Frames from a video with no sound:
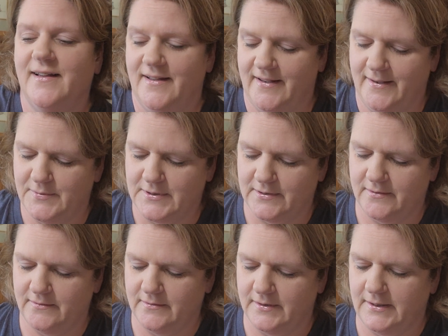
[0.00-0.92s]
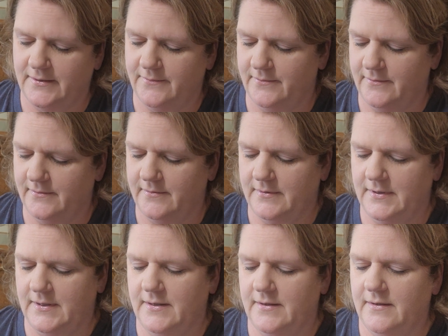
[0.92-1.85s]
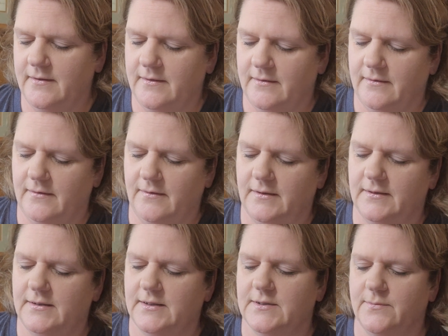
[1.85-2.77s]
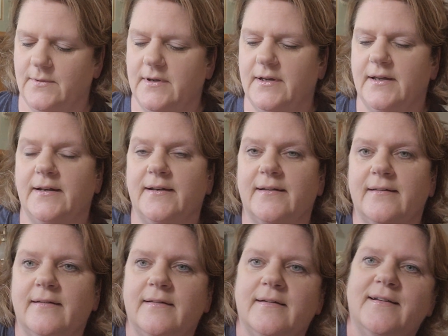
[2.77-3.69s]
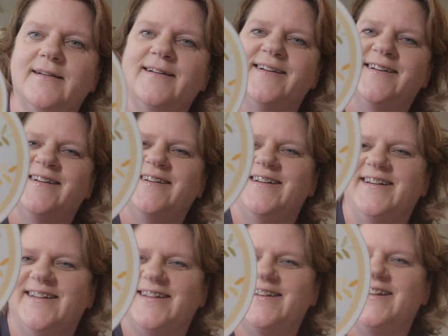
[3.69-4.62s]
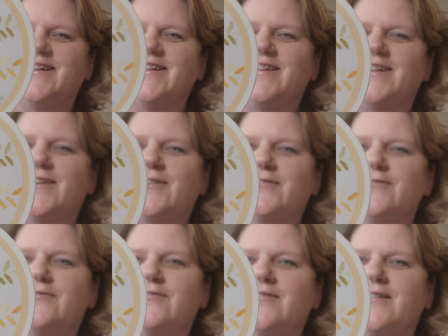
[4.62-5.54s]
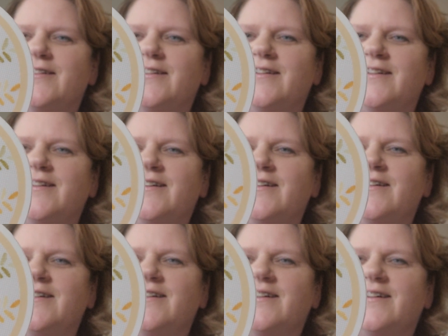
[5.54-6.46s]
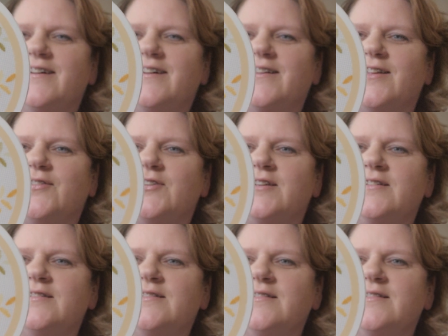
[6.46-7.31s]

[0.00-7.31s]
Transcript: Absolutely. Look at this one. Isn't that cute? I love it.